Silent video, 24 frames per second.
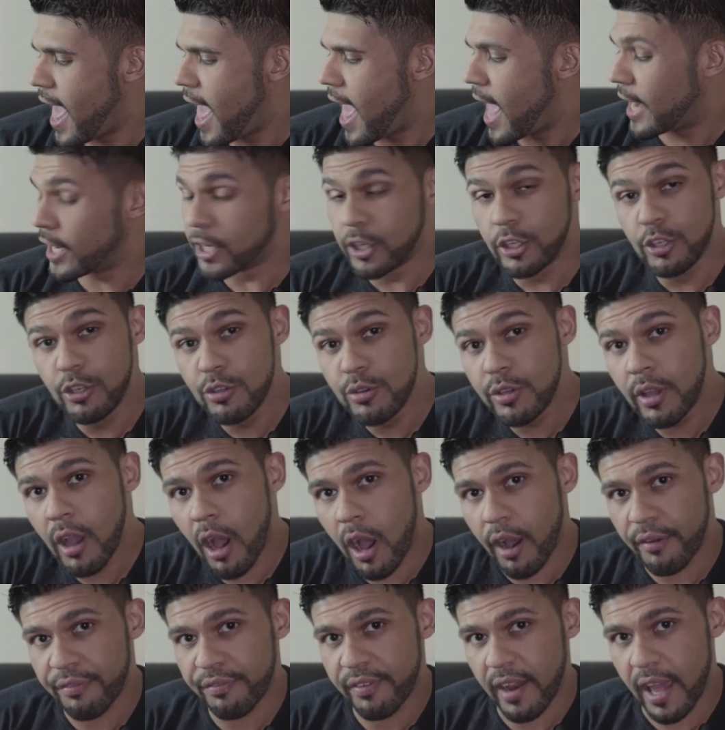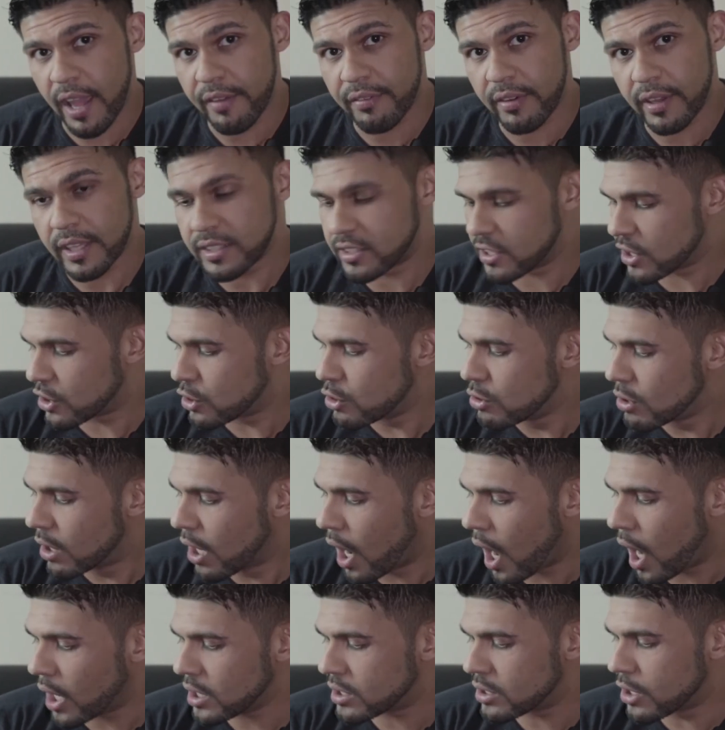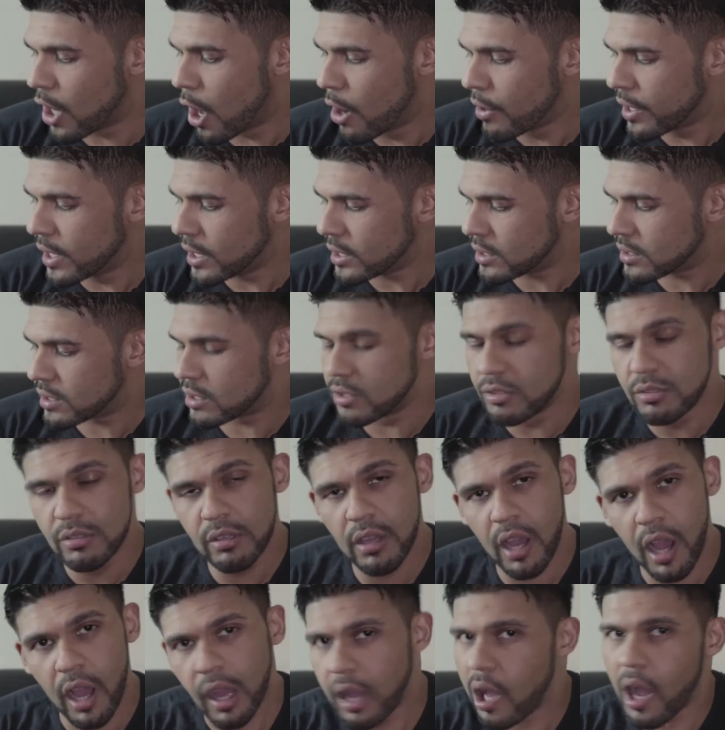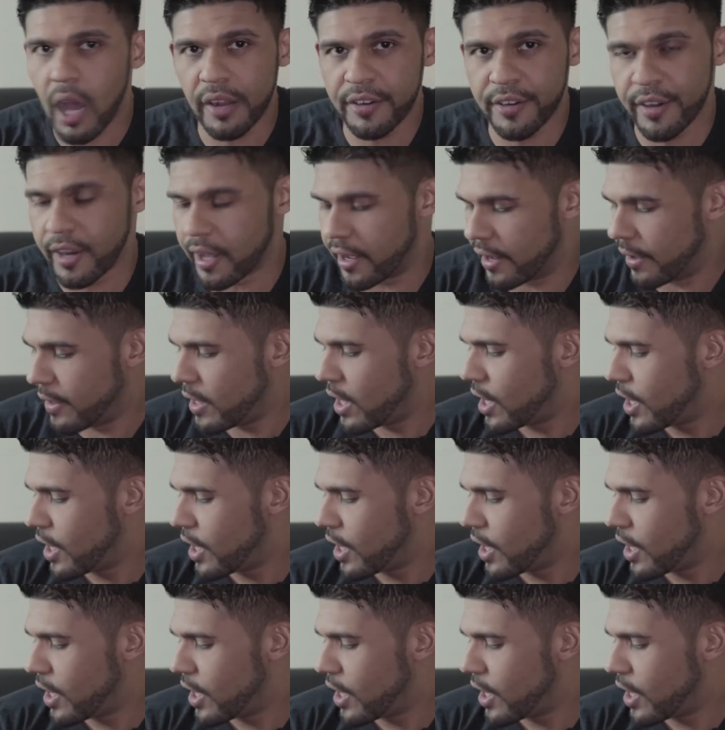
and nougat flavor. Is it nougat, nougat, nougat? I don't know.